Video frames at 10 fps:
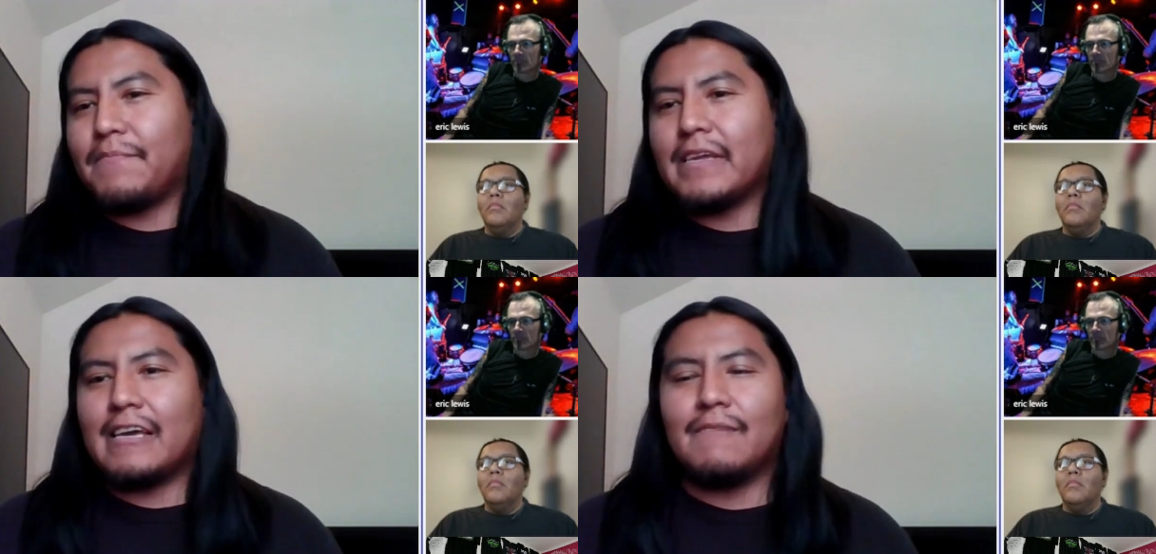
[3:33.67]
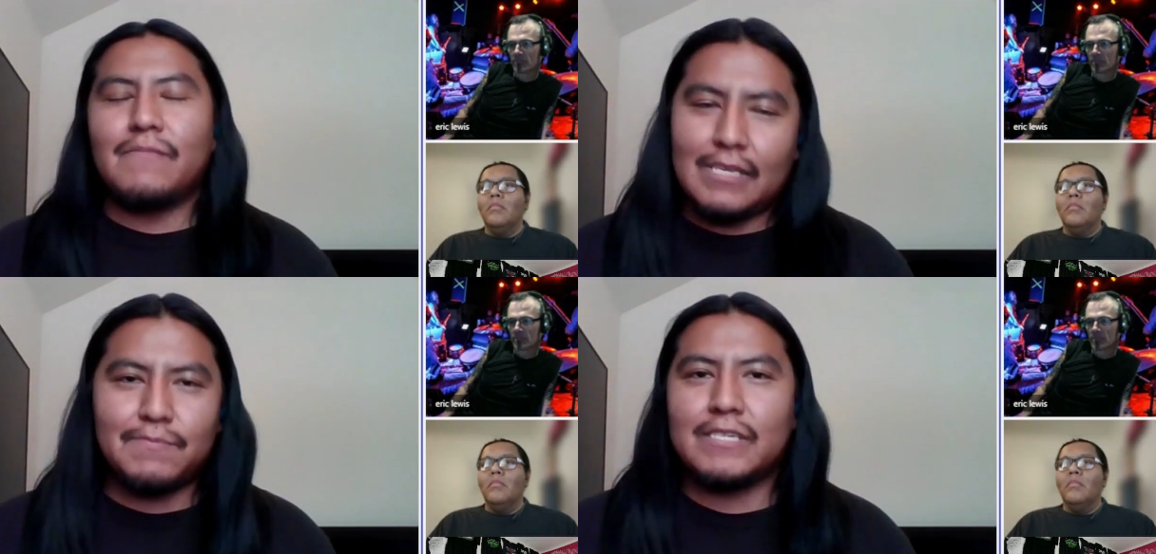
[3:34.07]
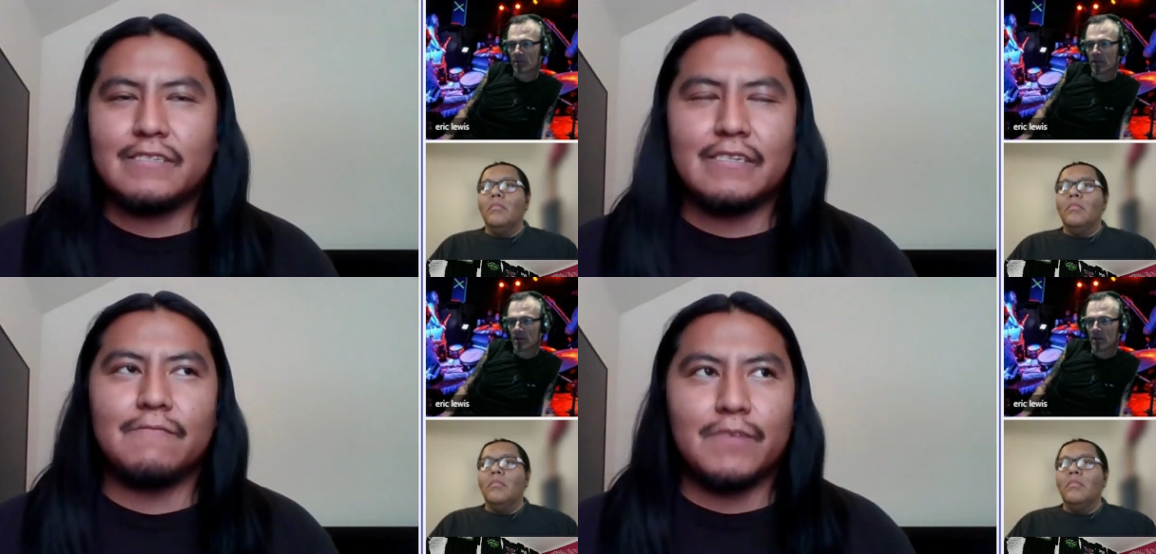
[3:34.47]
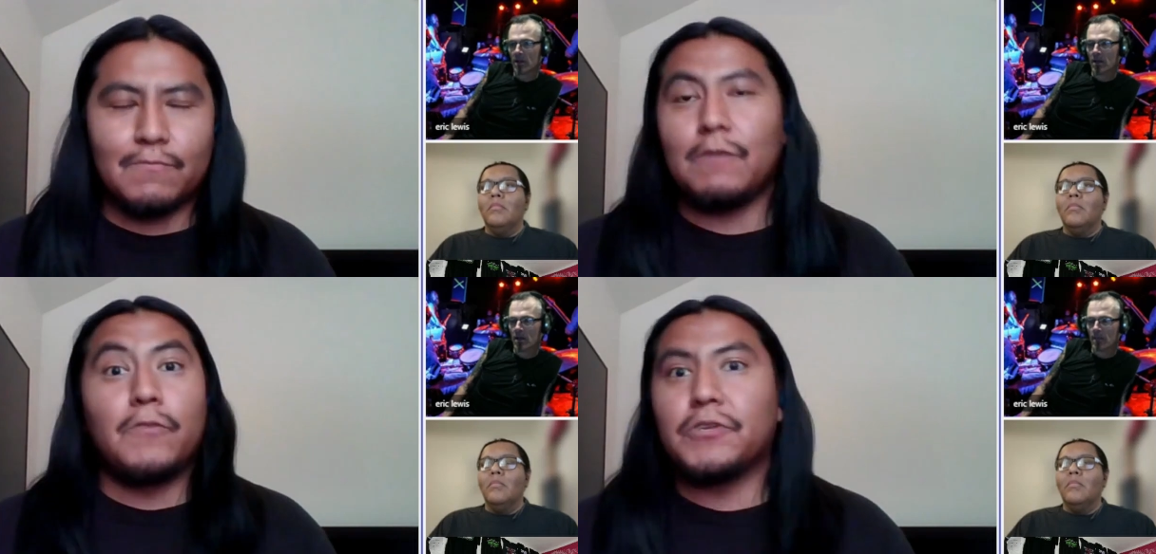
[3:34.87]
Speaker 1: end up being helped, especially
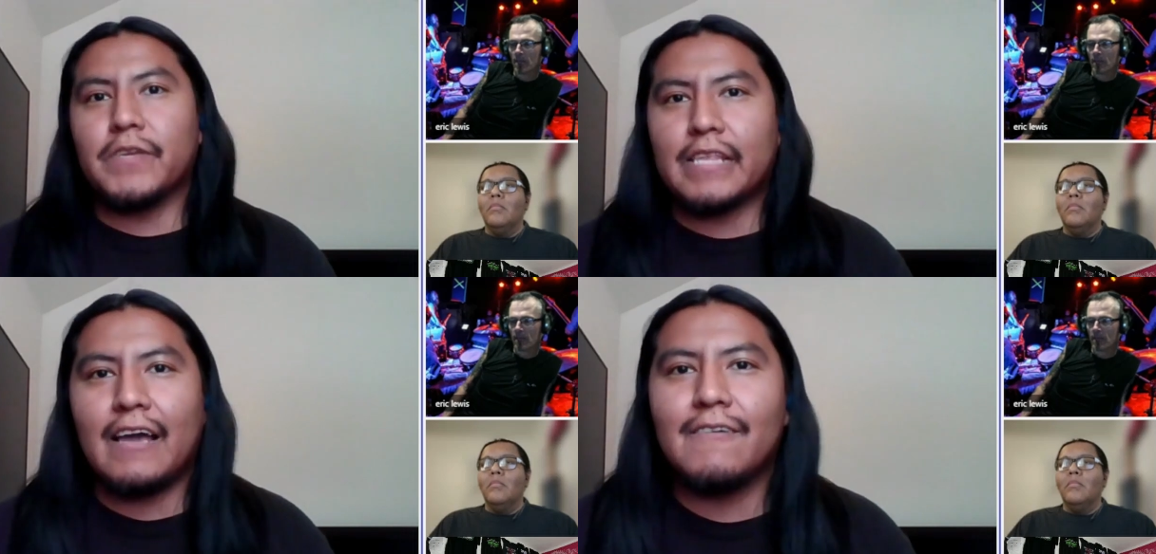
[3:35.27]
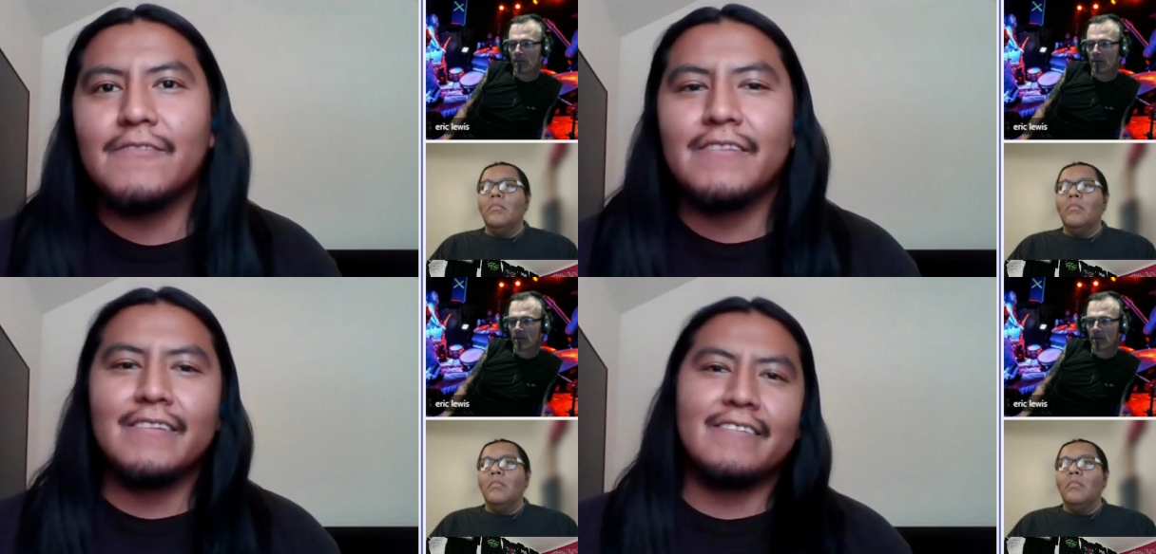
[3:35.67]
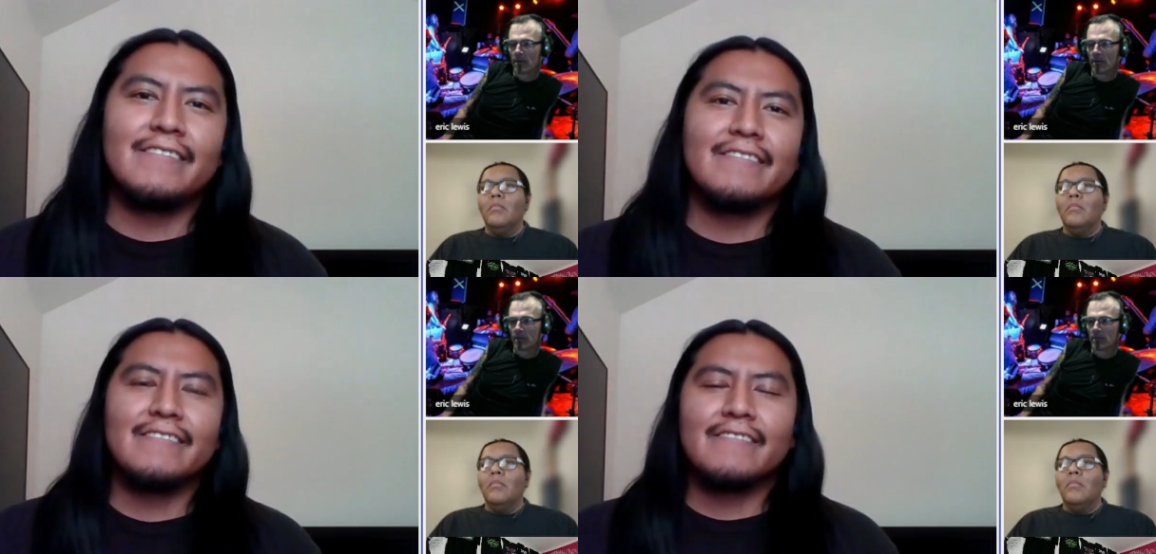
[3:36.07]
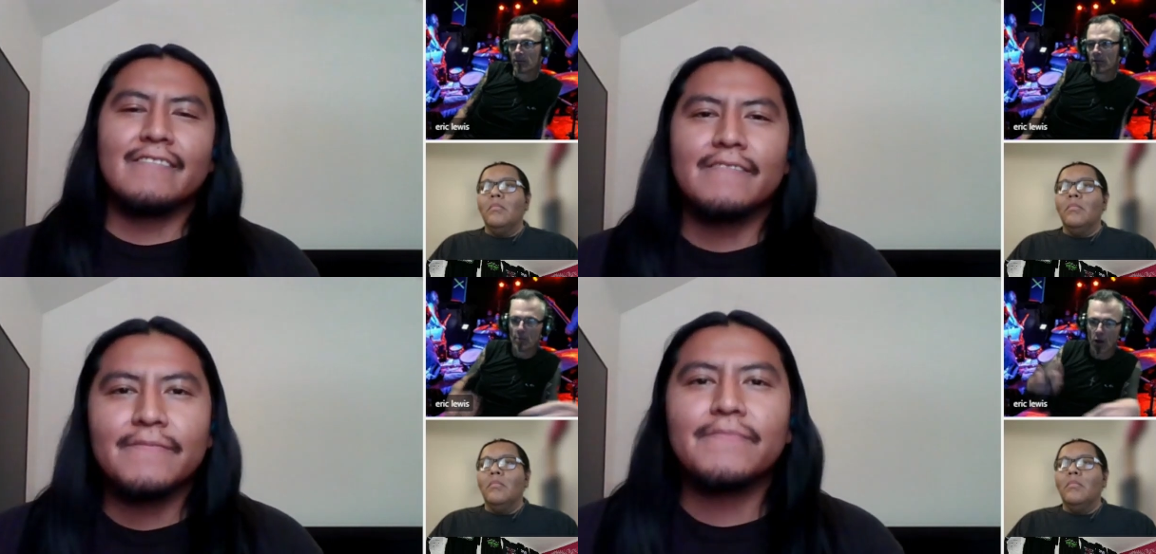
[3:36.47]
with what we're doing now.
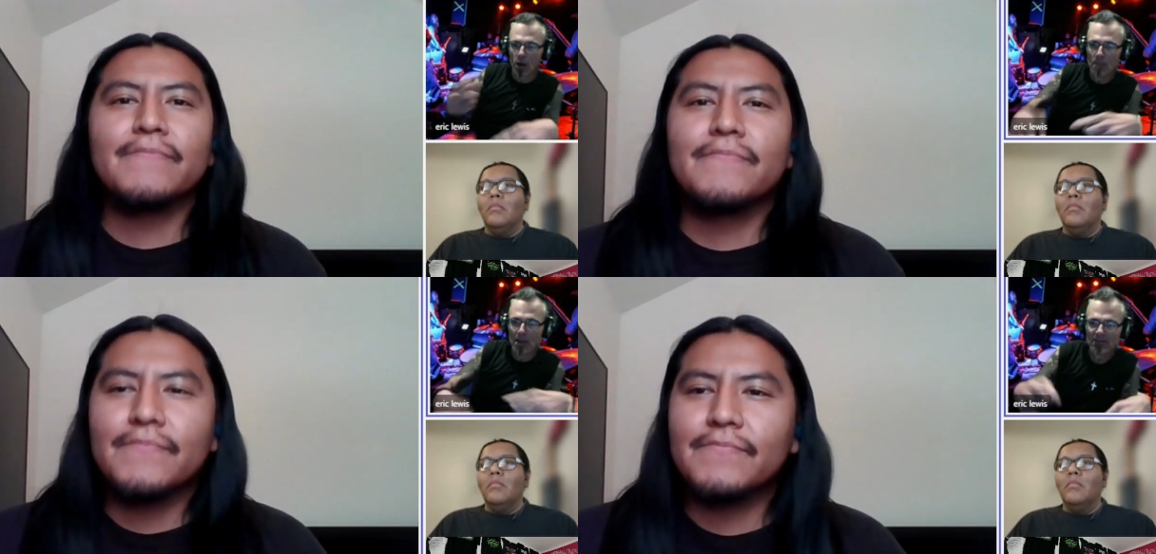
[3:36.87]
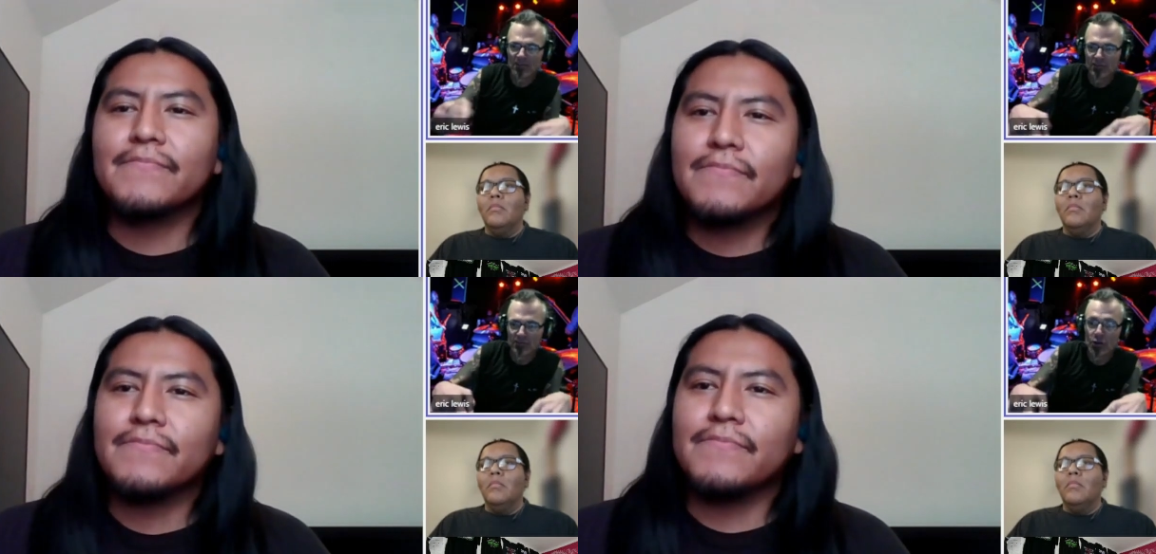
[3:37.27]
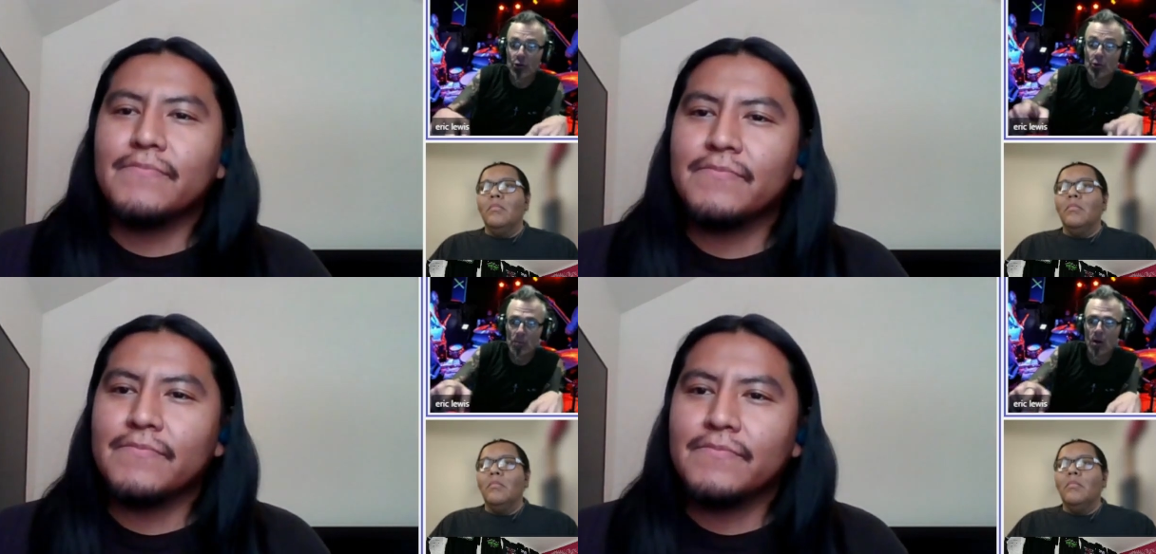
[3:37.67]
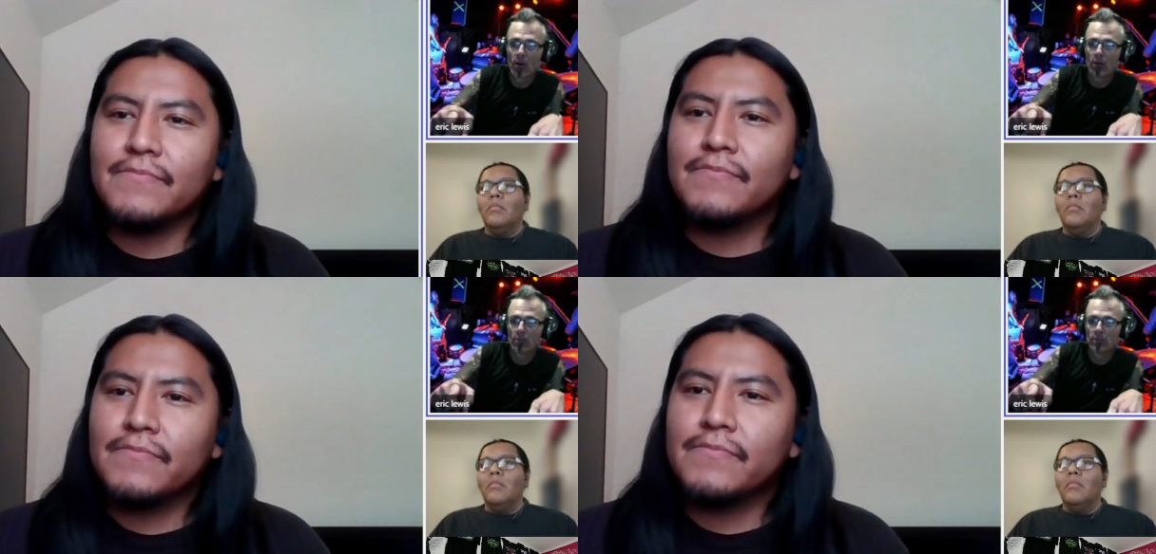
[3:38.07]
Speaker 2: No, bro, I'm messaging you
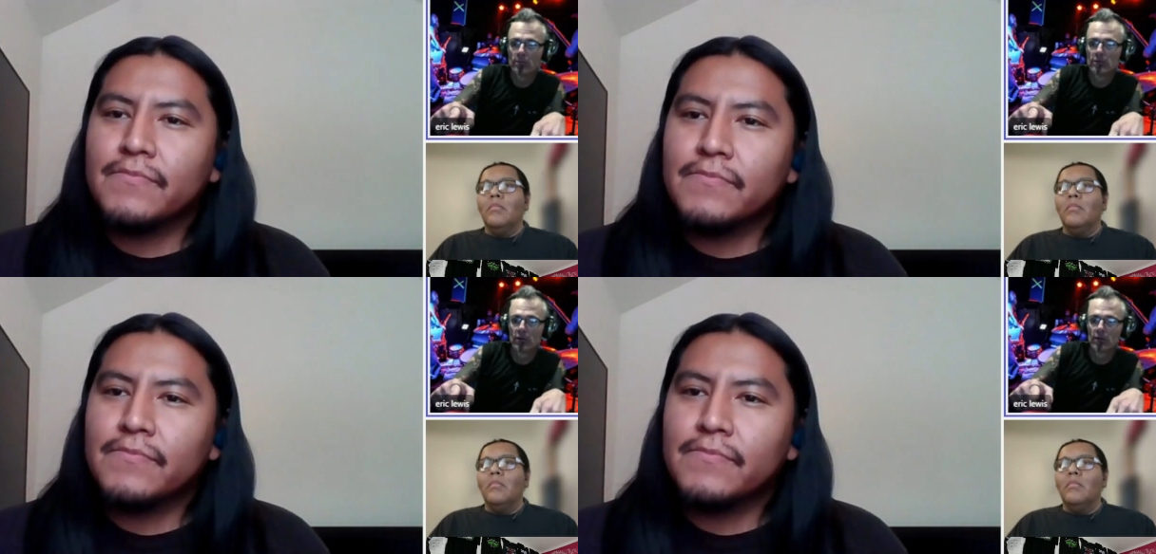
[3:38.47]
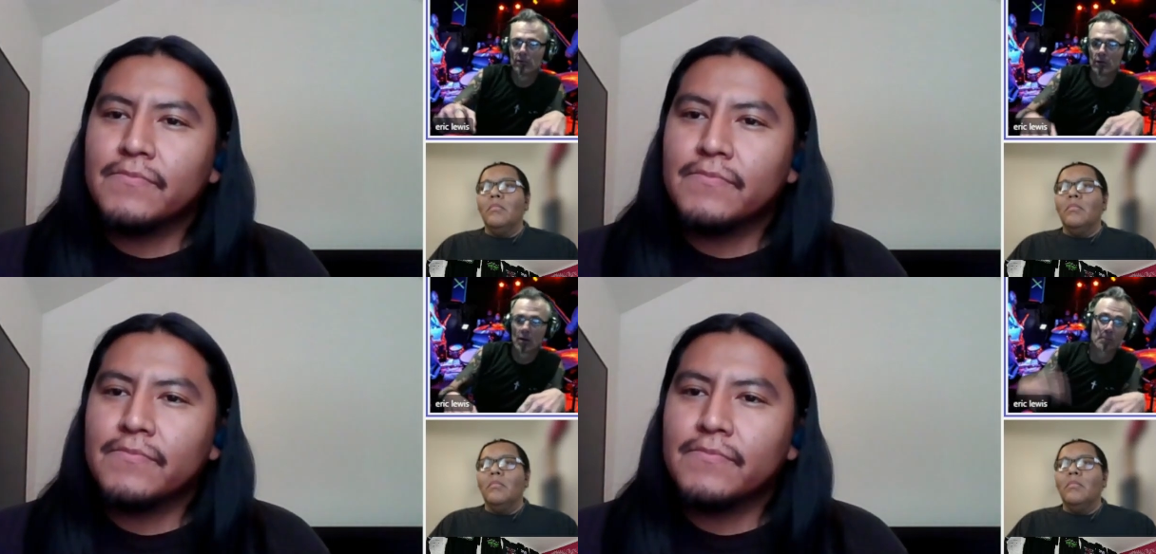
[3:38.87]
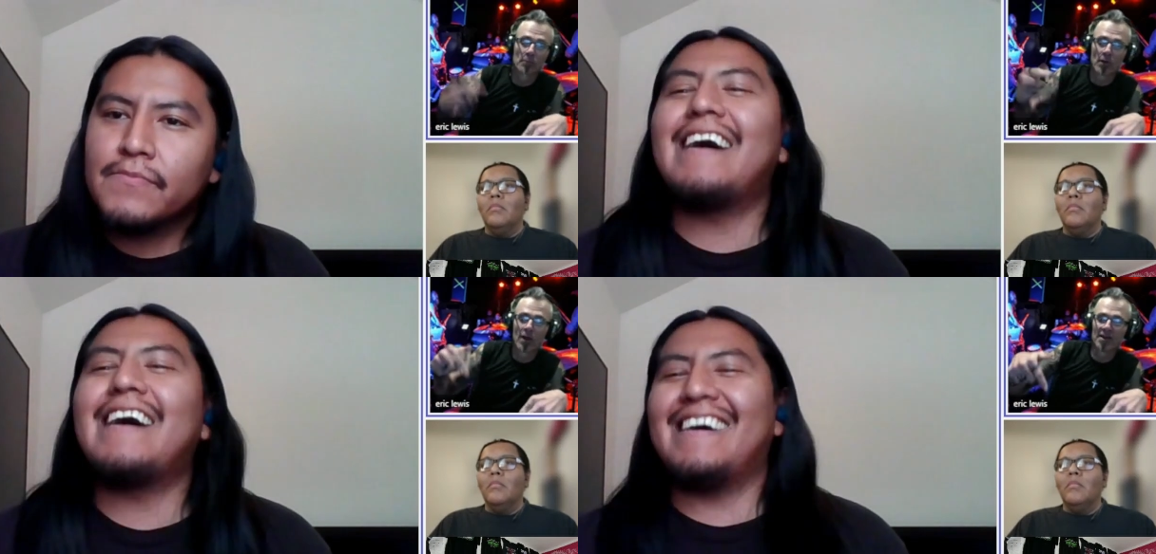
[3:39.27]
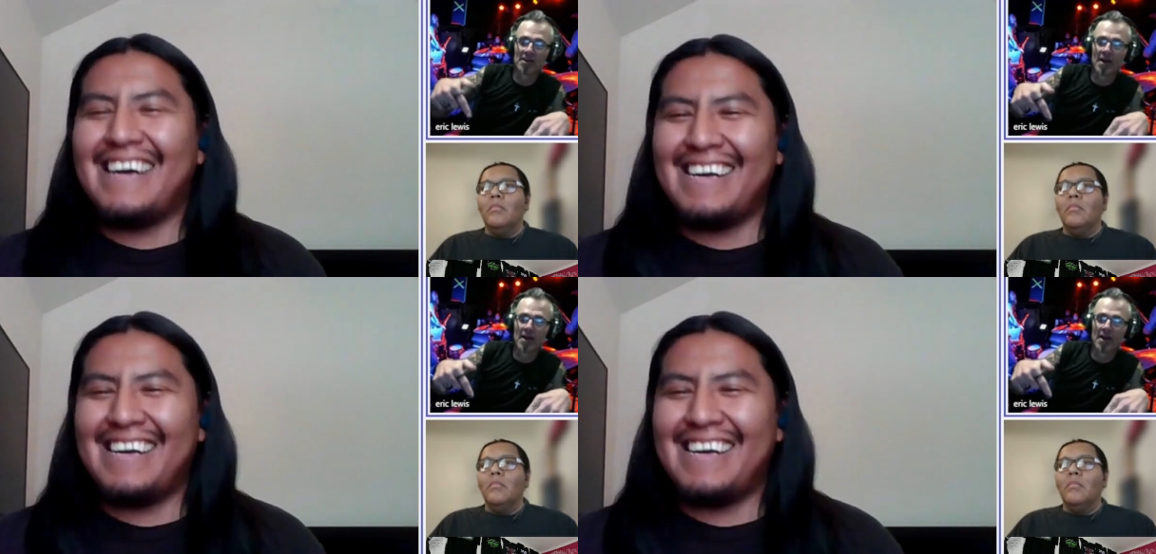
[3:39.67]
tomorrow. So probably